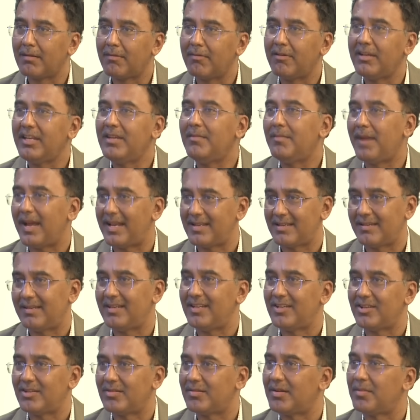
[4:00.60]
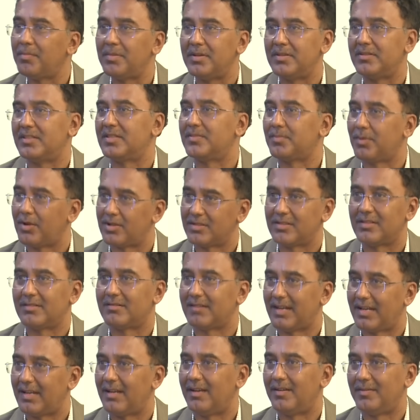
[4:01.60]
reimagination of the business
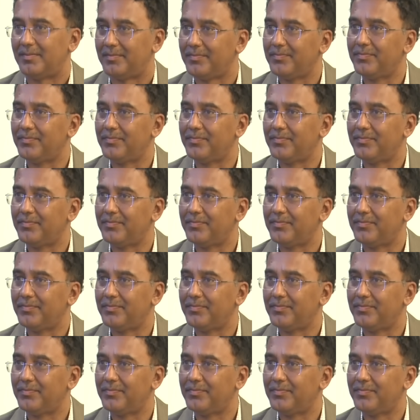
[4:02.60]
process right now.